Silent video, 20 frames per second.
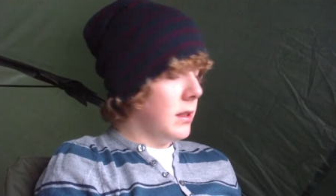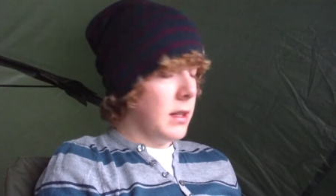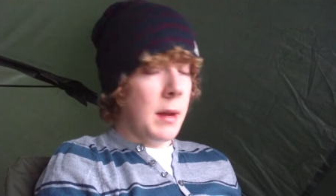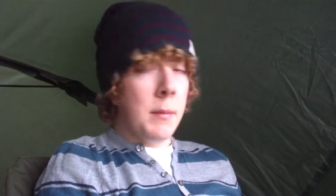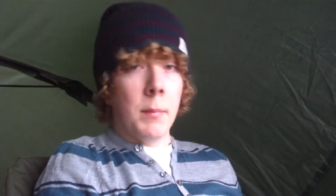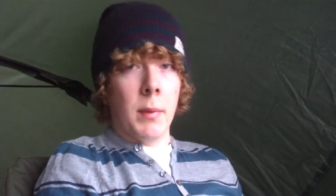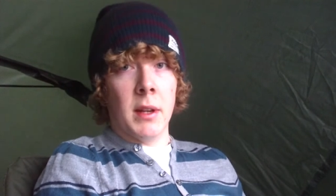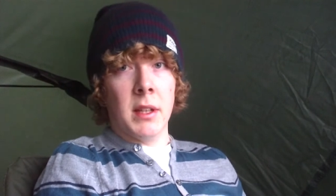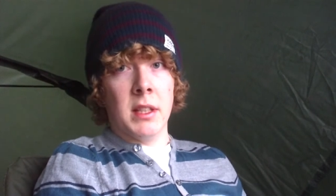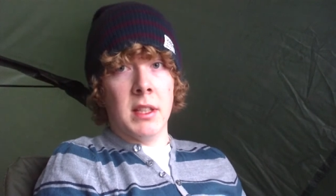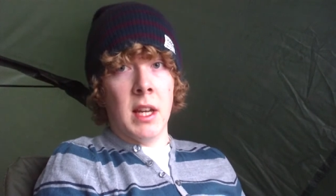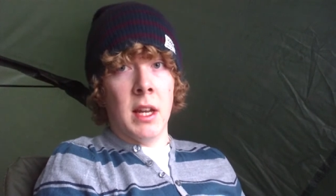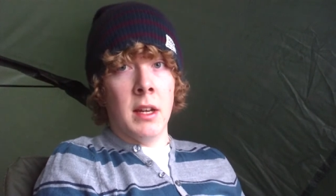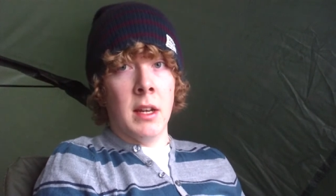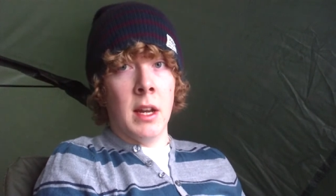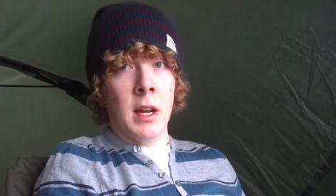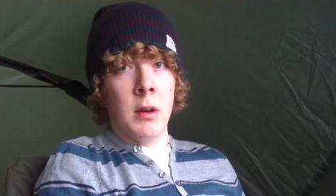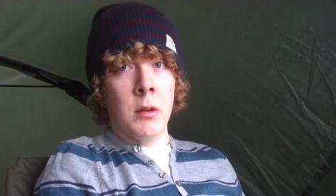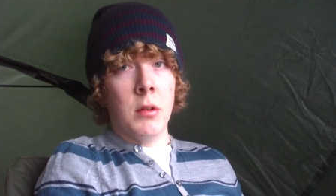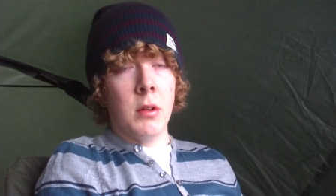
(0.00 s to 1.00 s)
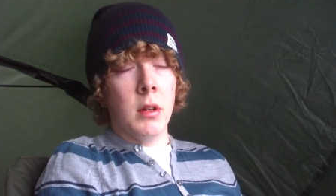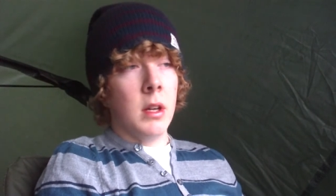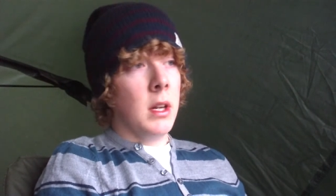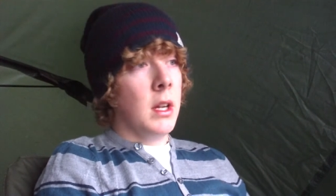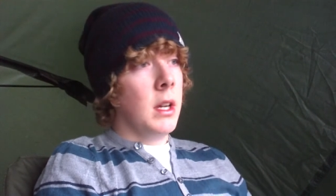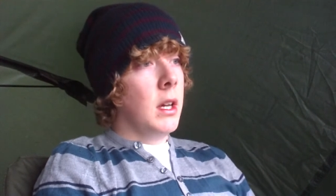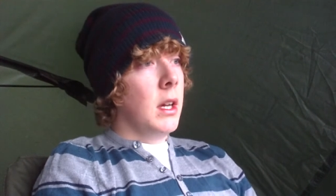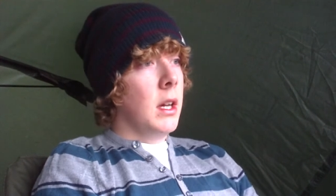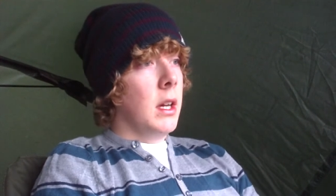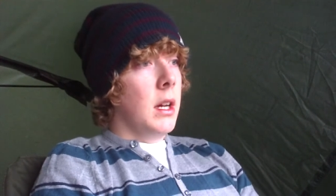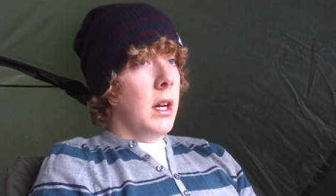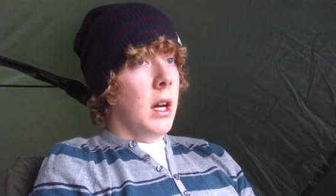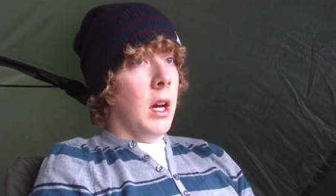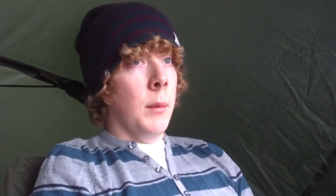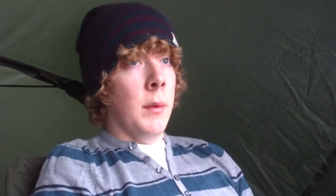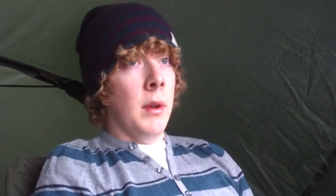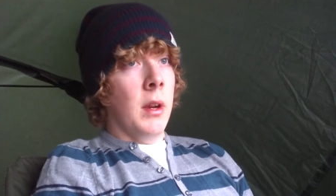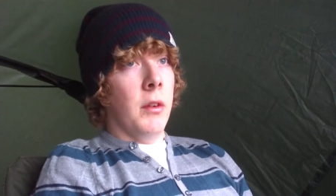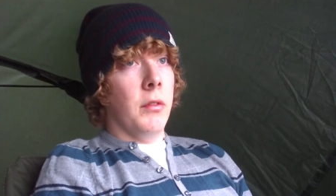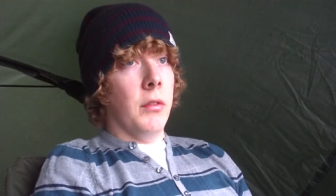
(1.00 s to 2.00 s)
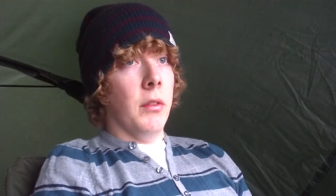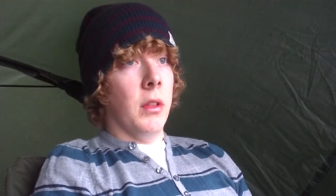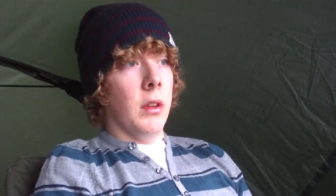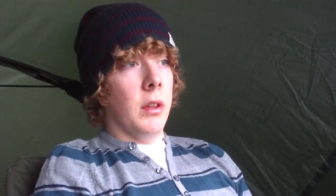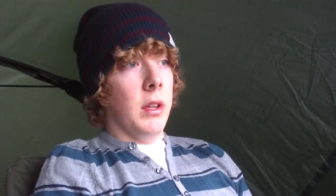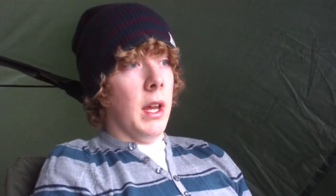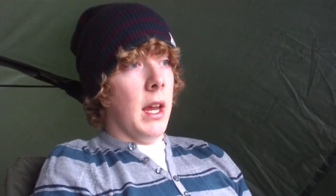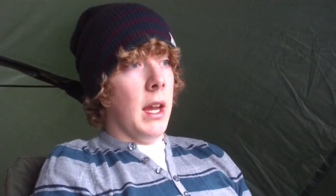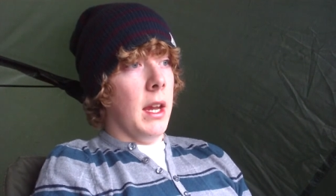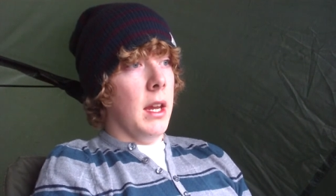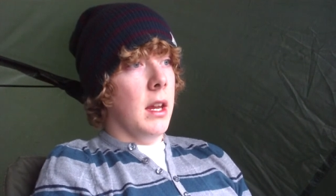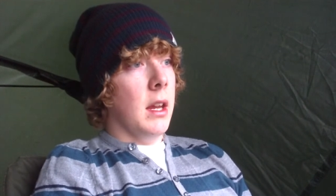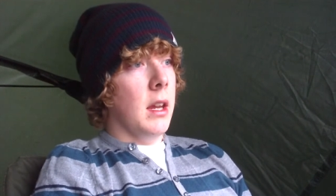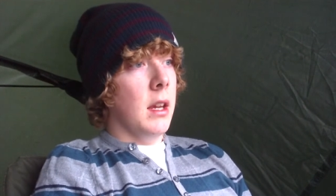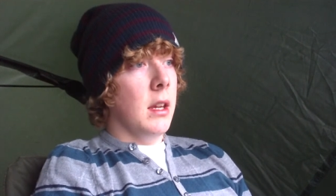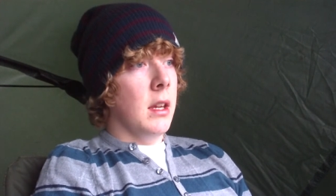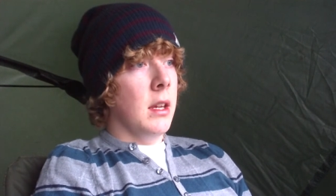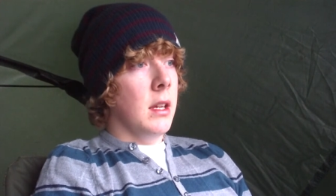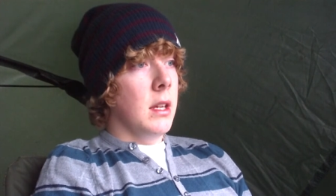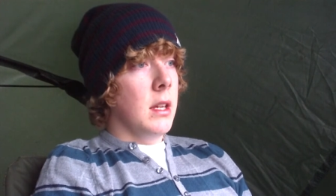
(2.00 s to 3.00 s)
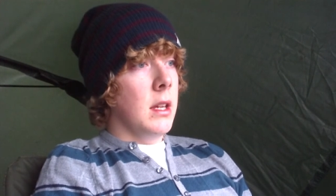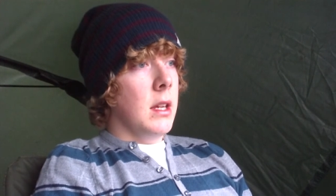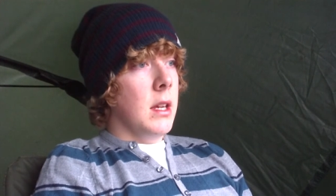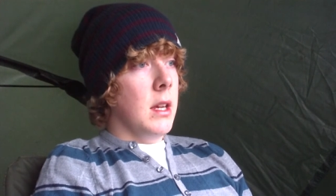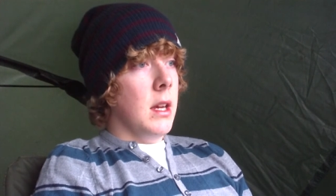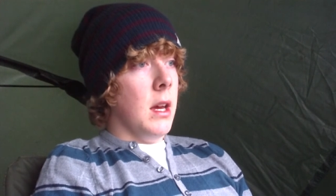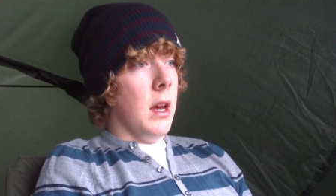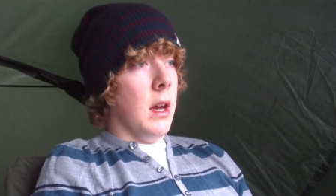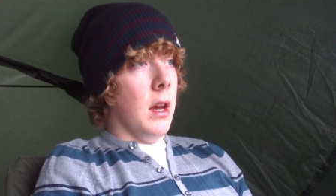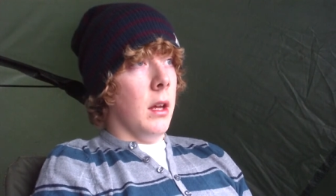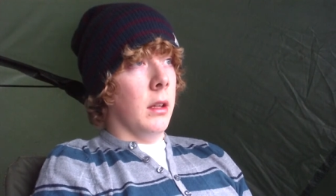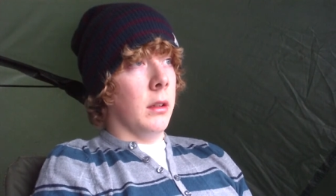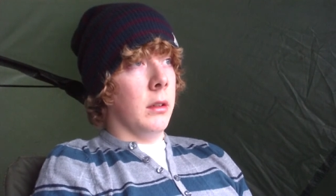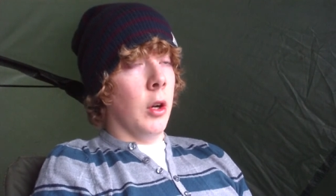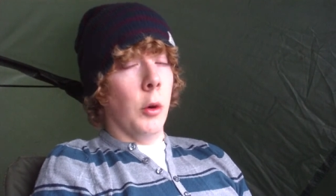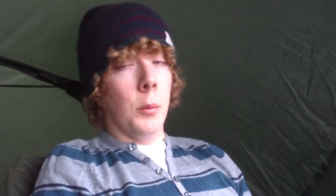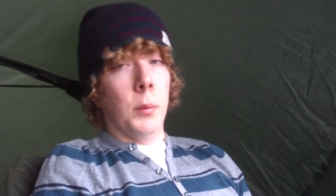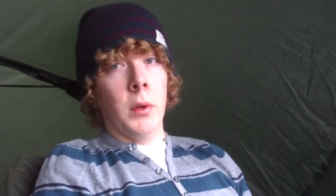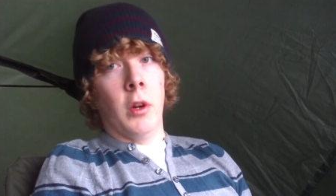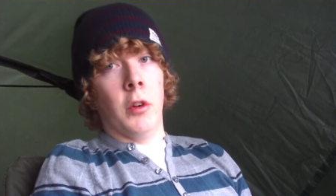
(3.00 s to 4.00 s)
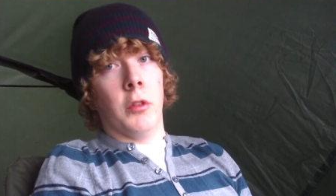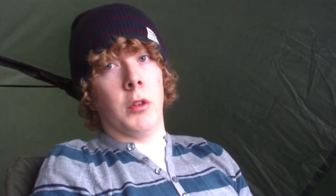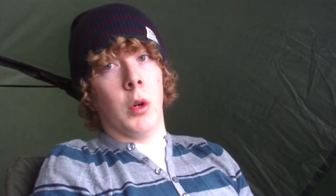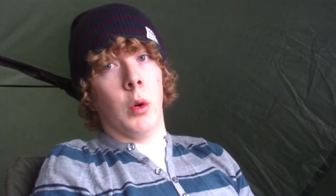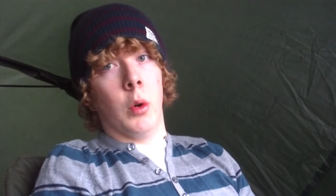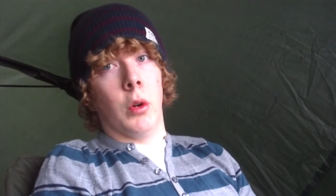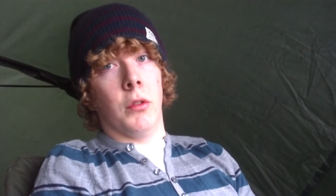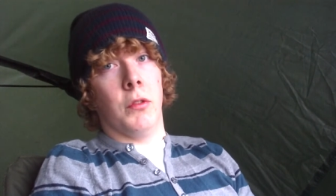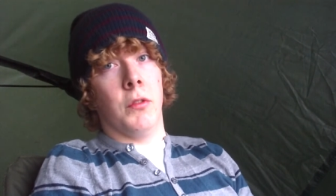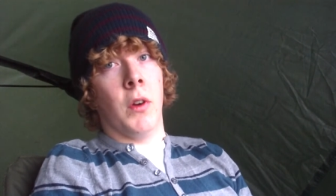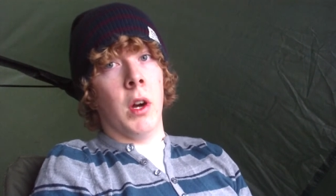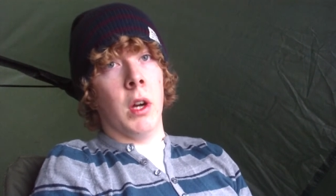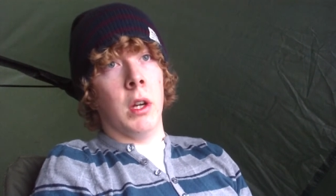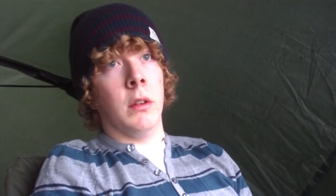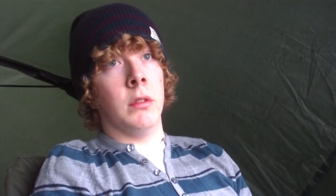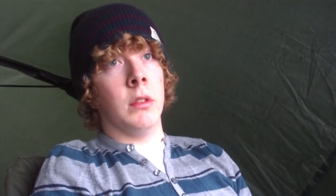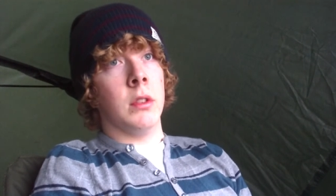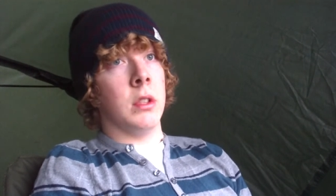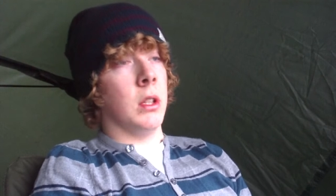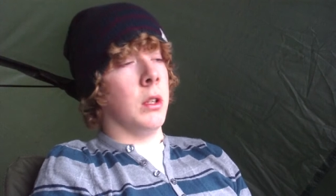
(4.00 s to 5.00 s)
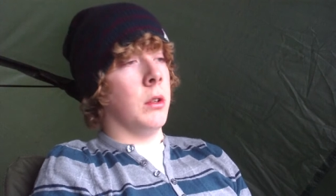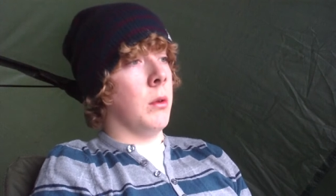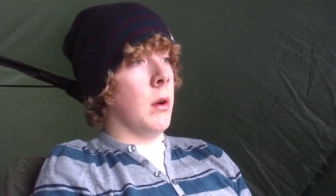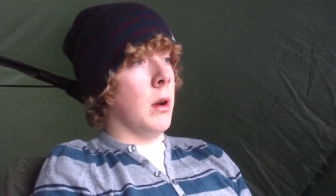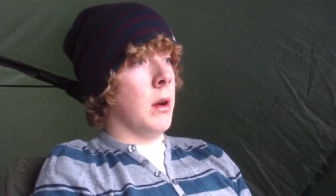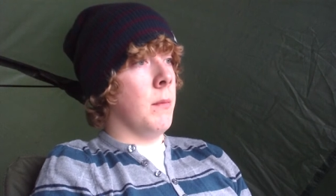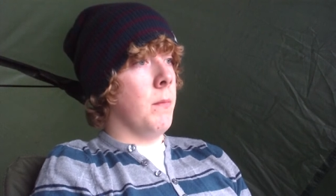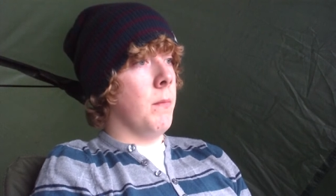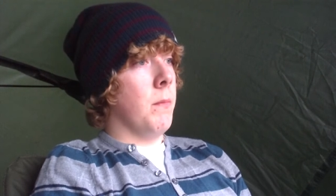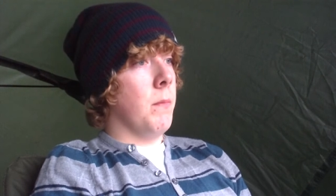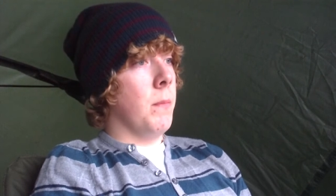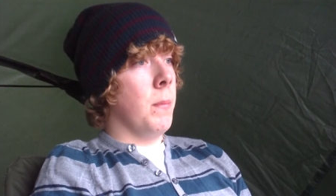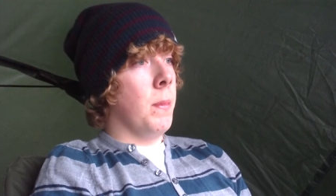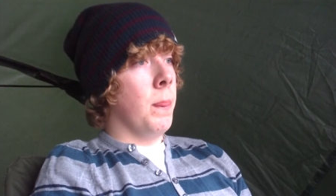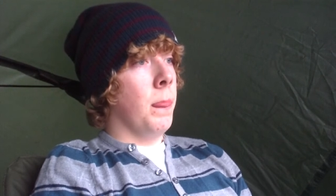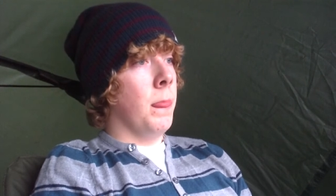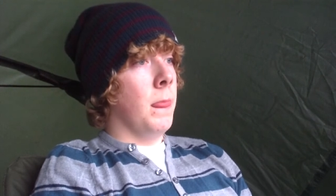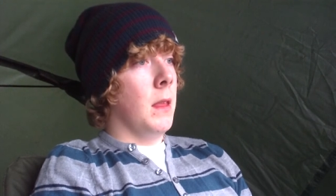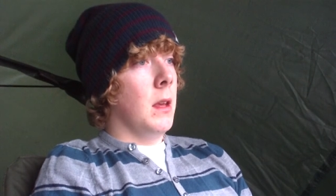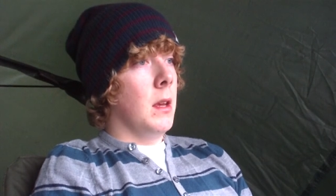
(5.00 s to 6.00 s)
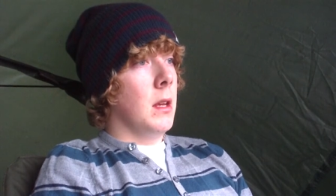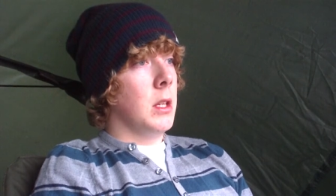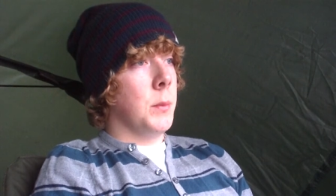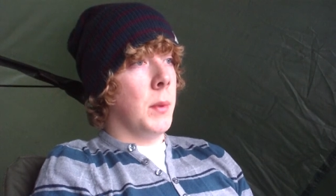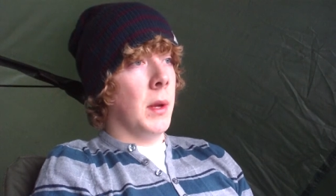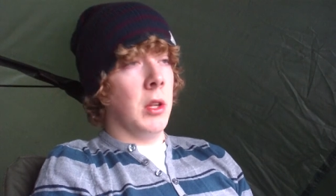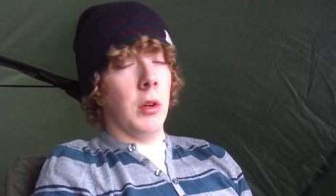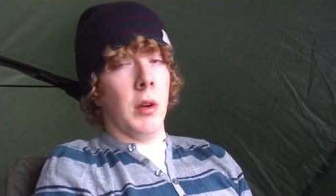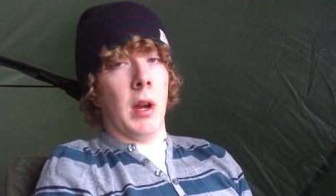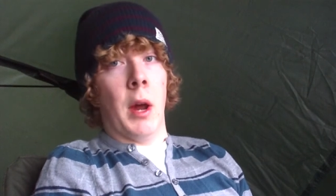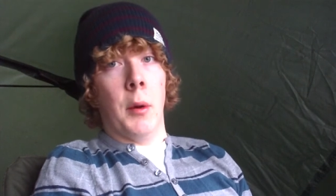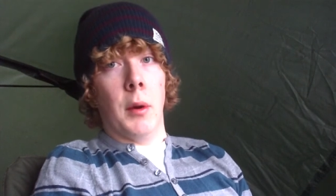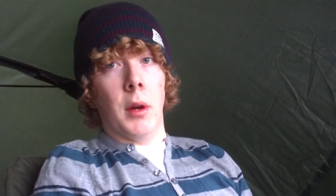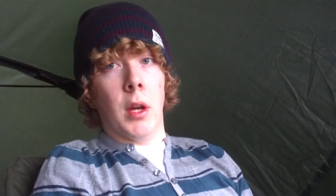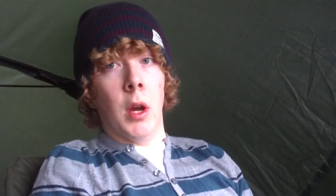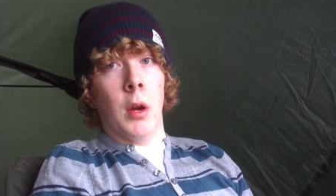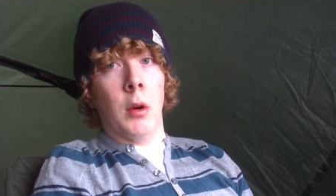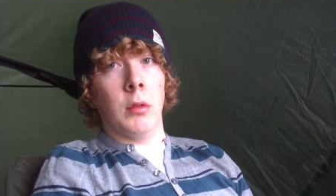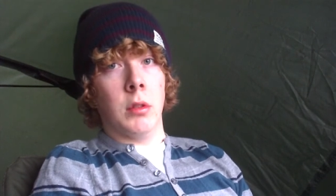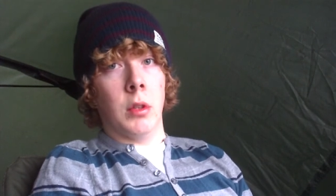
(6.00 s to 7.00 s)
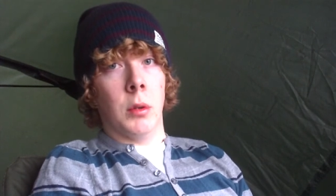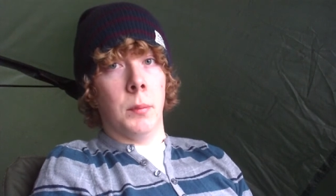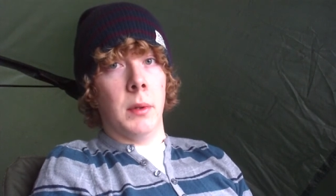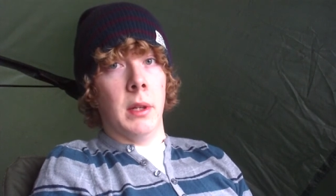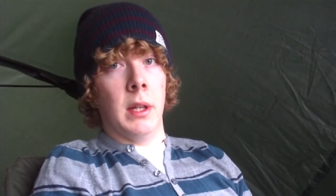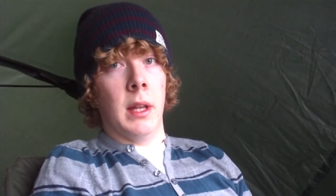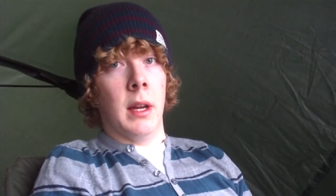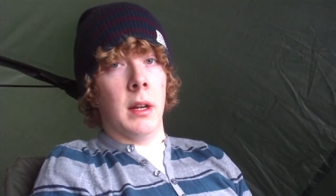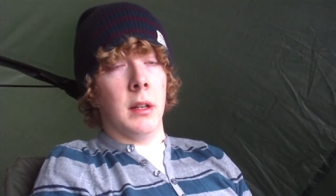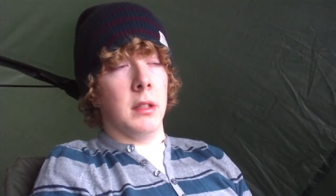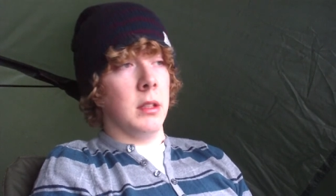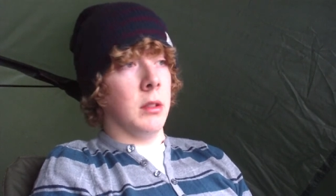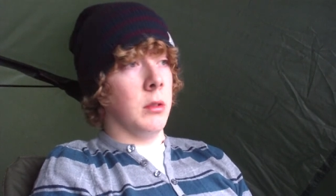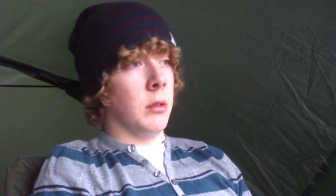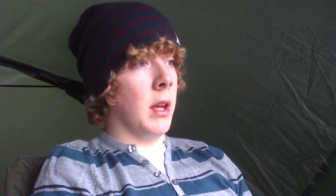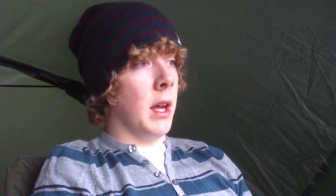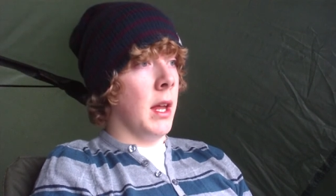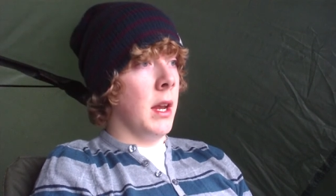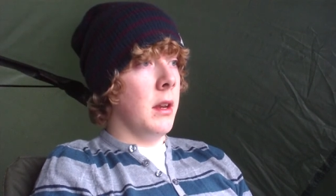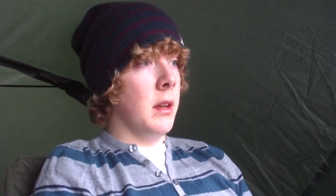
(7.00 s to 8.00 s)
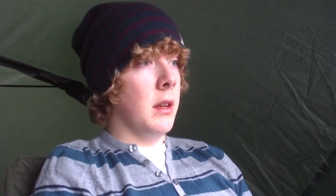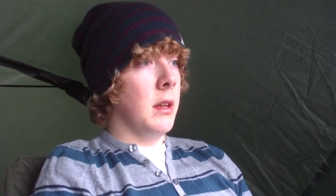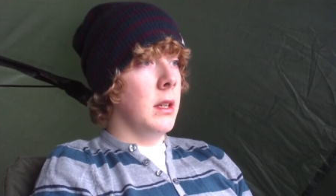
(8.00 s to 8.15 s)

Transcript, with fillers: 10 past 10 now. I'm here for the day. Uh, got to be off quarter five, so um, depending on how it goes, I'll be there till then.